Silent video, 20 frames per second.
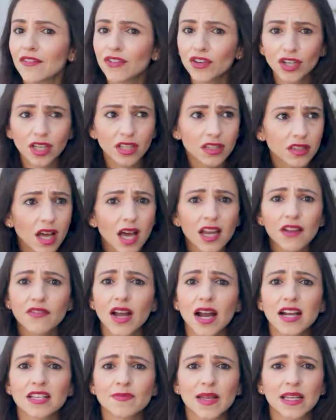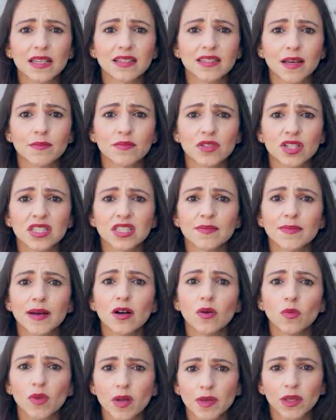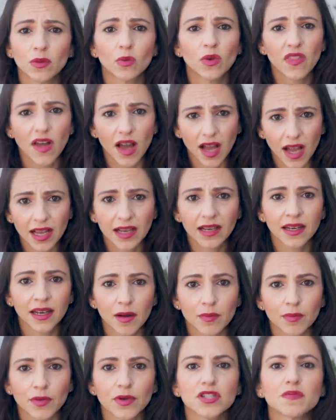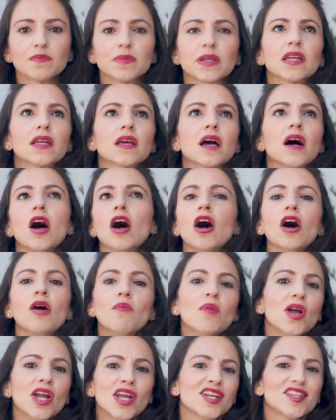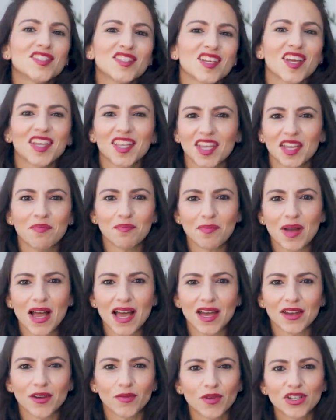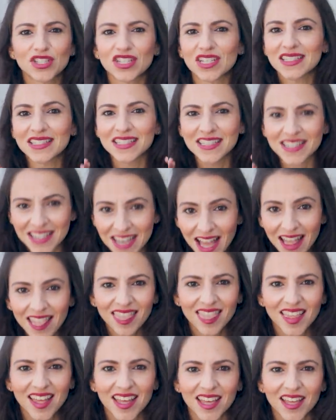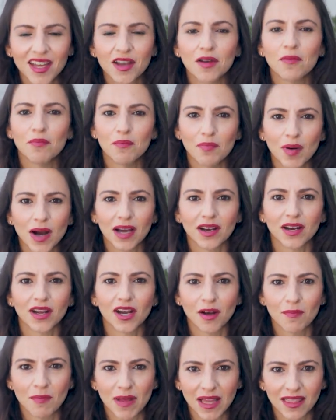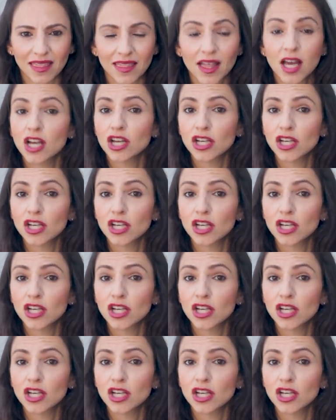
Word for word: I've heard a lot of guys make assumptions about women with high numbers being amazing in bed, which is nothing but a myth.